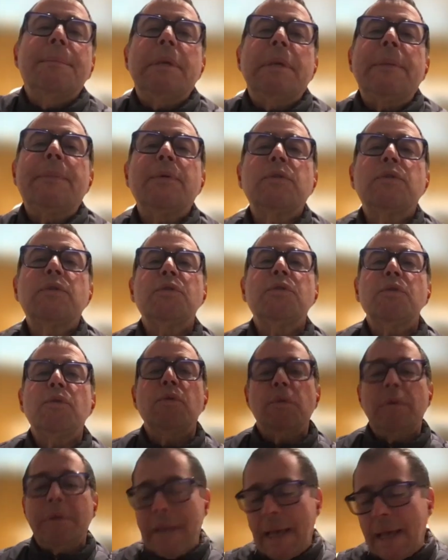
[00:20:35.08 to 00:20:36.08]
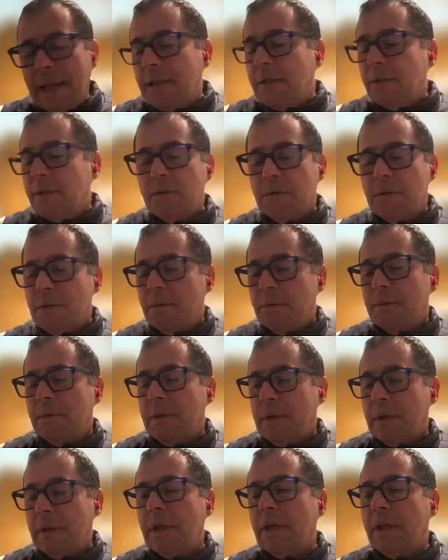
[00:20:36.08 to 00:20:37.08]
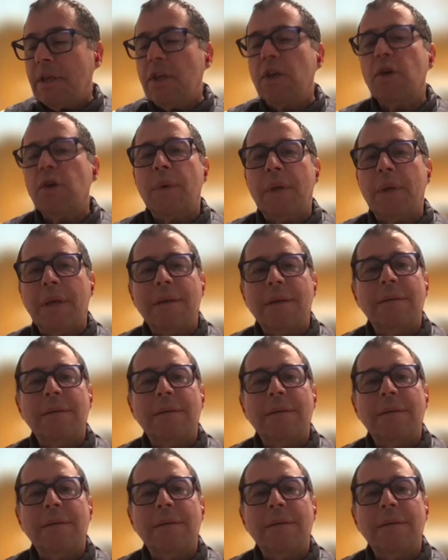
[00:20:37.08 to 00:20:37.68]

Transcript: people to get into EQing.